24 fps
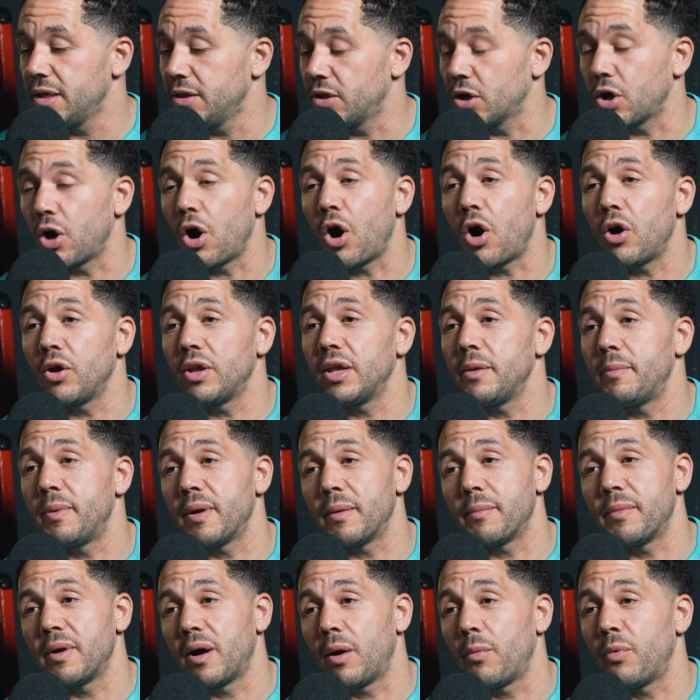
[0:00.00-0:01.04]
the car that he
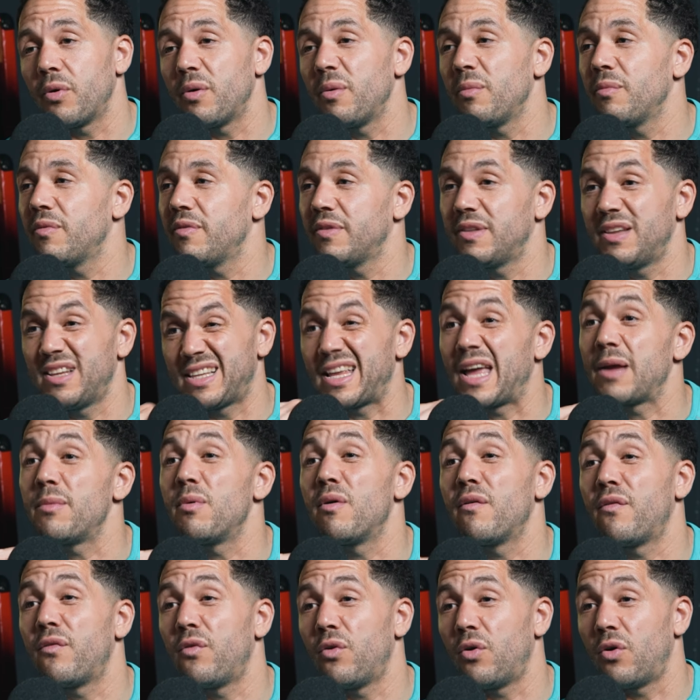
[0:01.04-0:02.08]
picked me up with the day
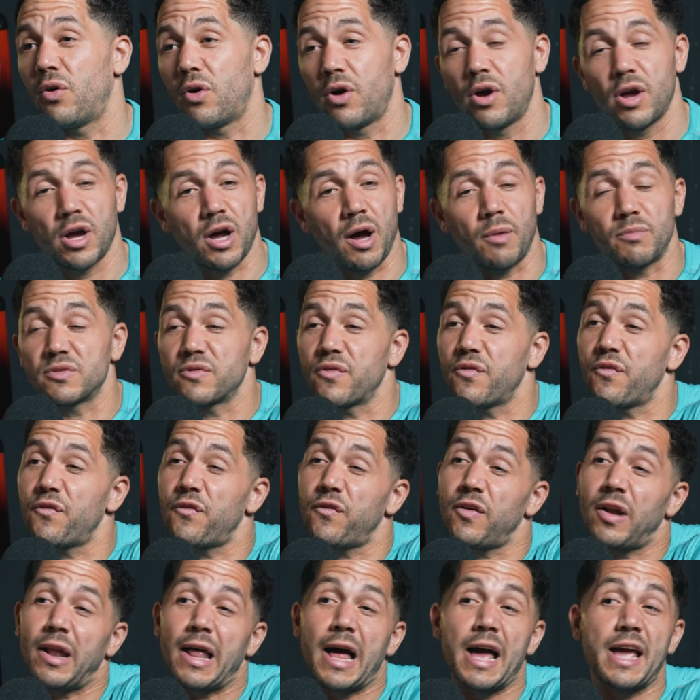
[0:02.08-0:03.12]
before comes
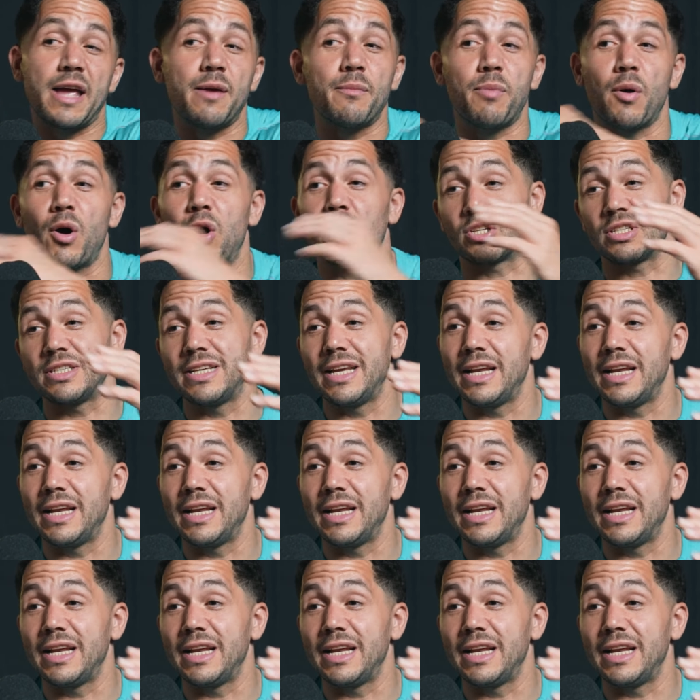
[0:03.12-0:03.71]
flying past,